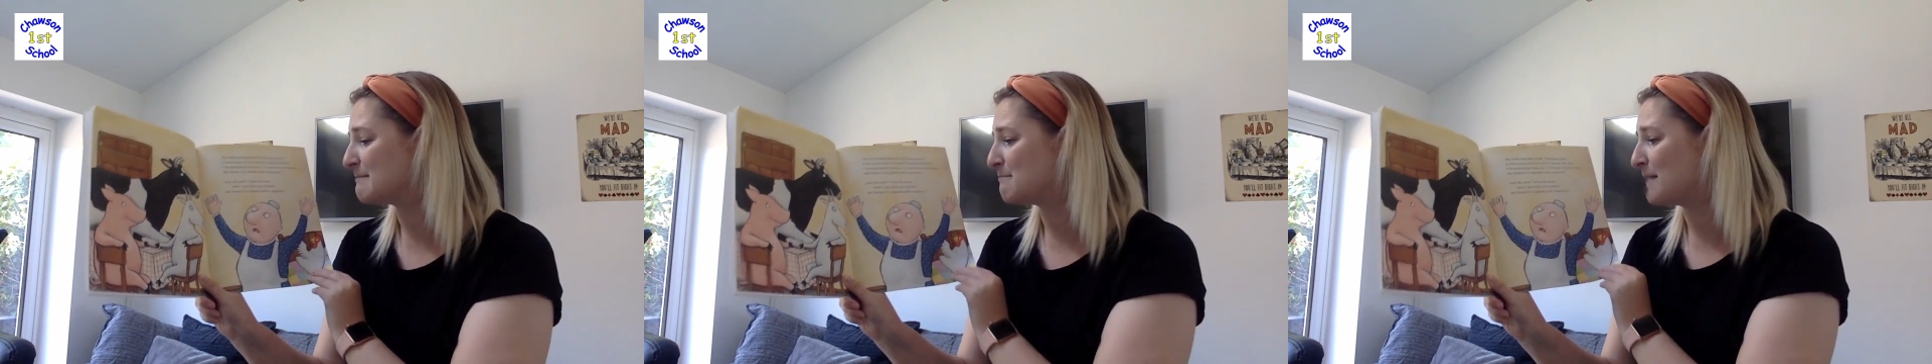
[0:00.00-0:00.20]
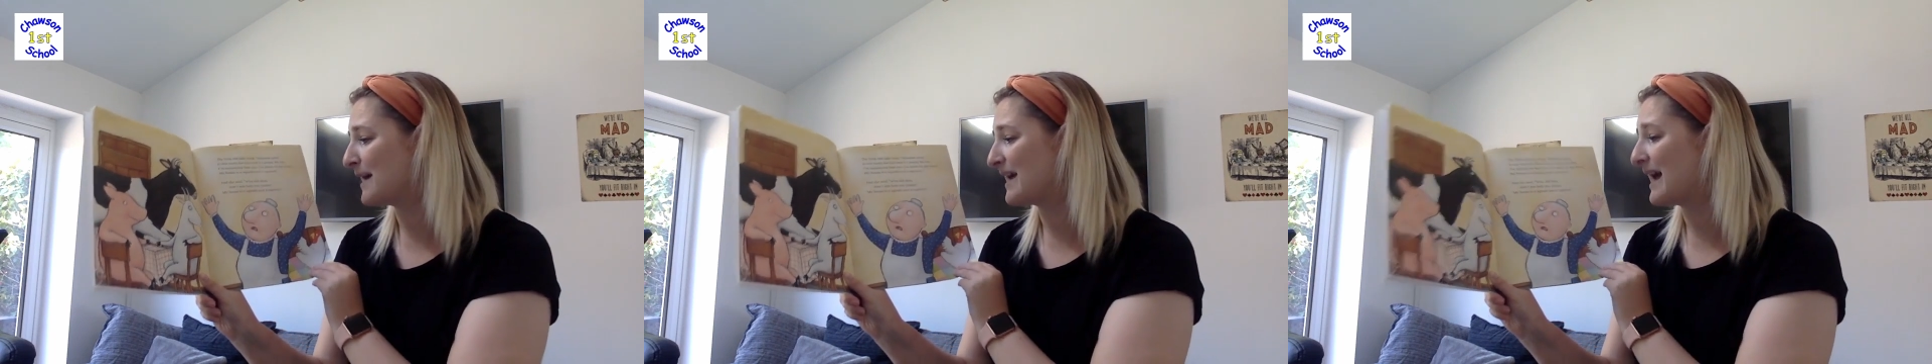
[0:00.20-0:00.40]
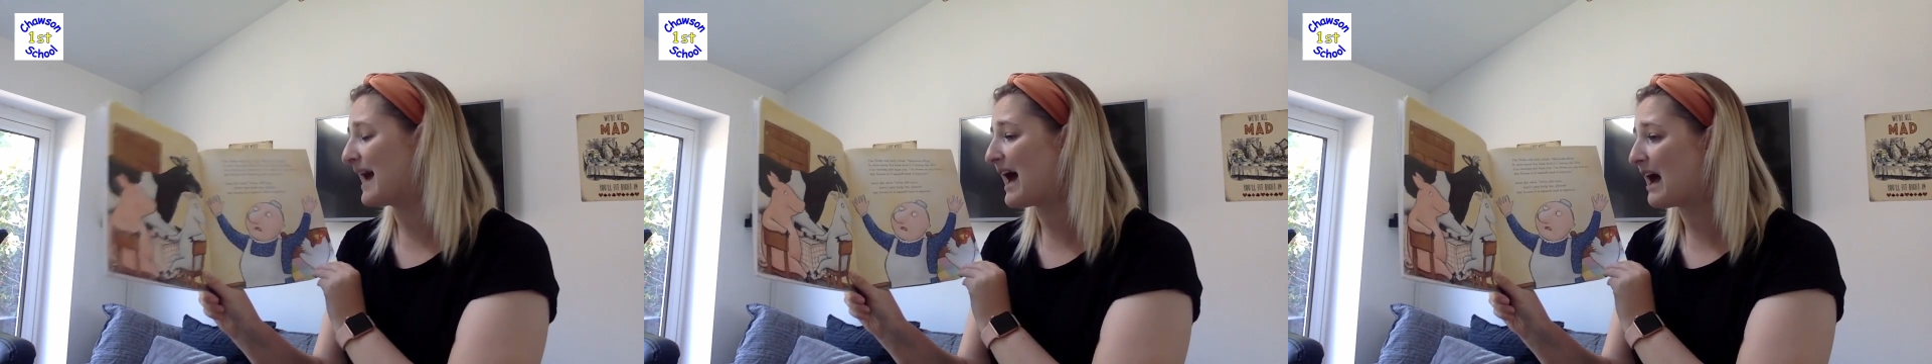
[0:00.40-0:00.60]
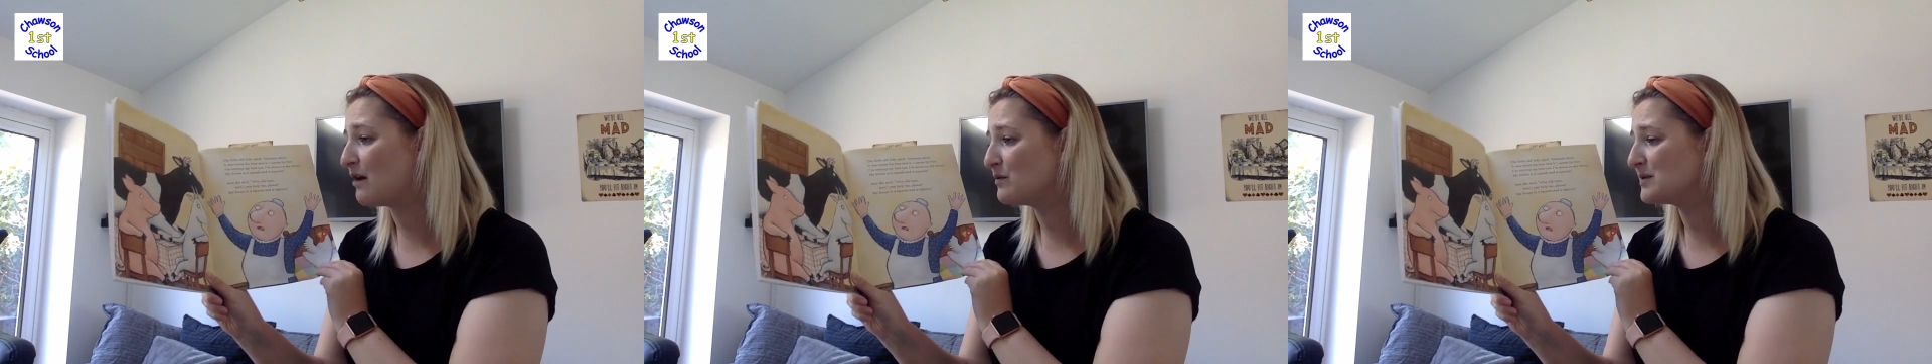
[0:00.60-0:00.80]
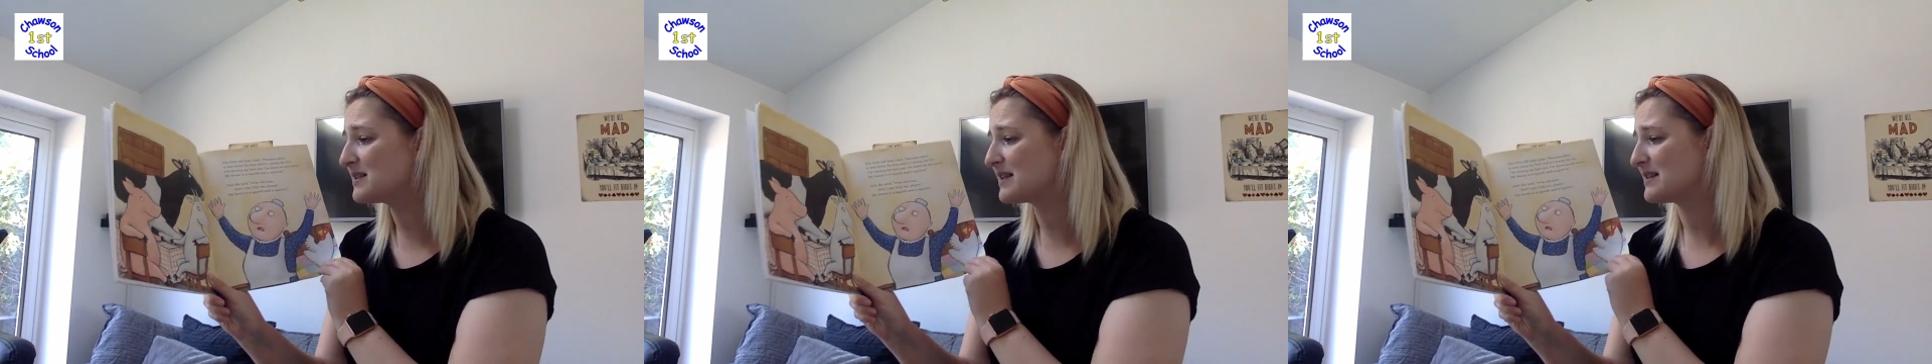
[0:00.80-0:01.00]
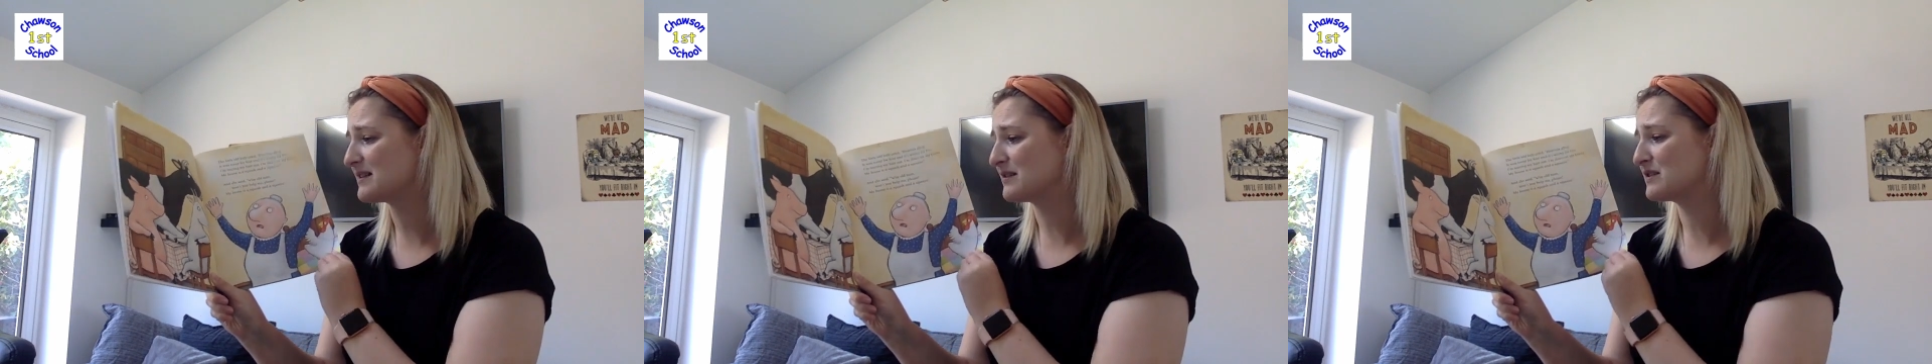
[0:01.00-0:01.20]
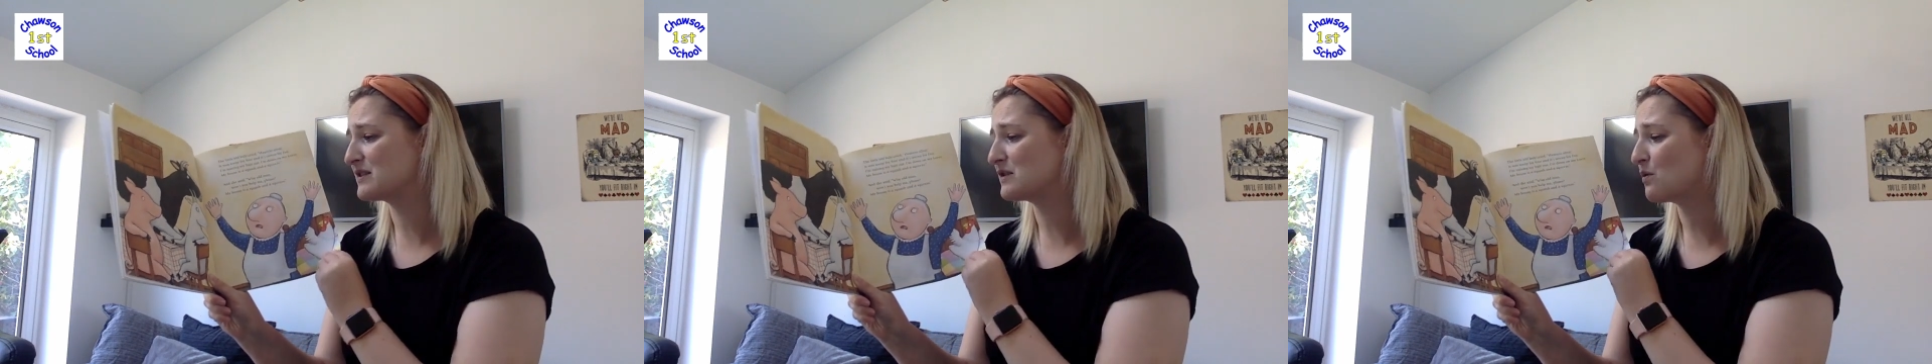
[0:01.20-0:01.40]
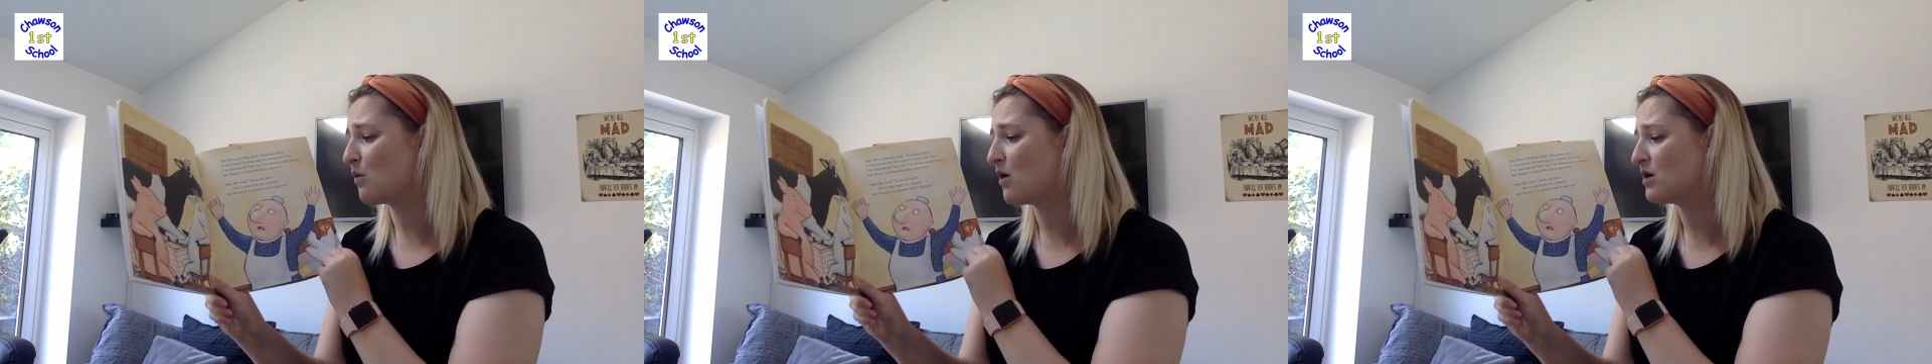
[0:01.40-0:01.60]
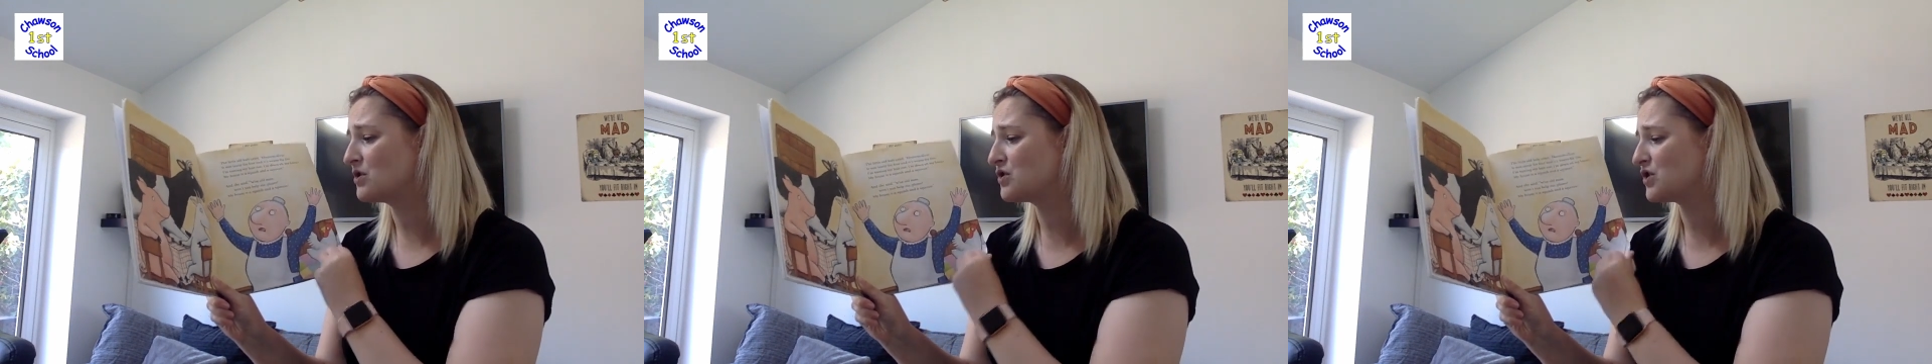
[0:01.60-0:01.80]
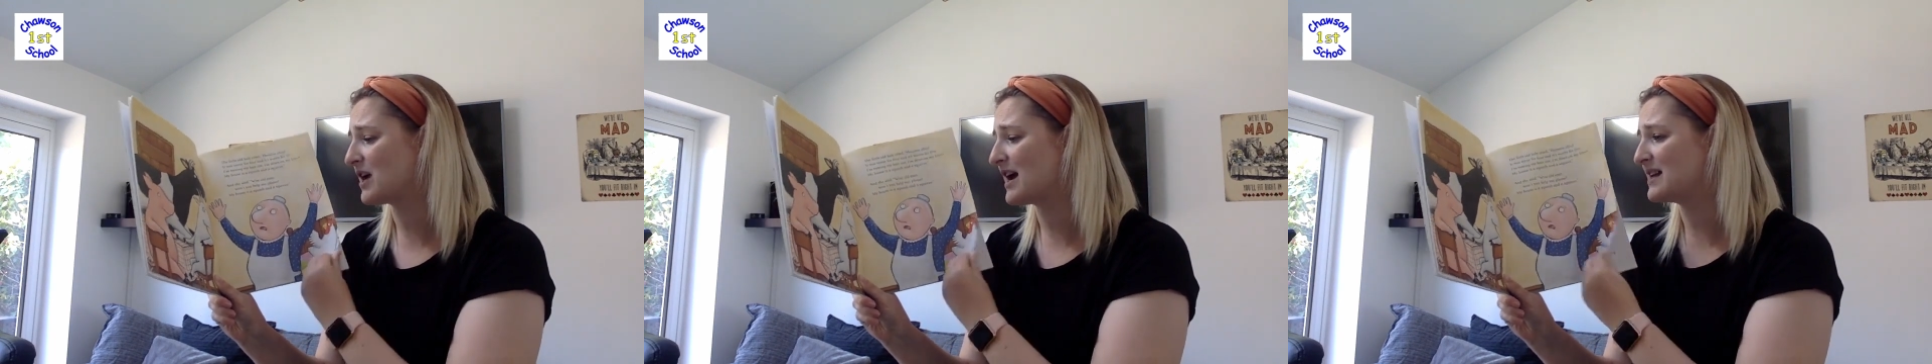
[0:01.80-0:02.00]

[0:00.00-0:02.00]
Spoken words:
My house is a squash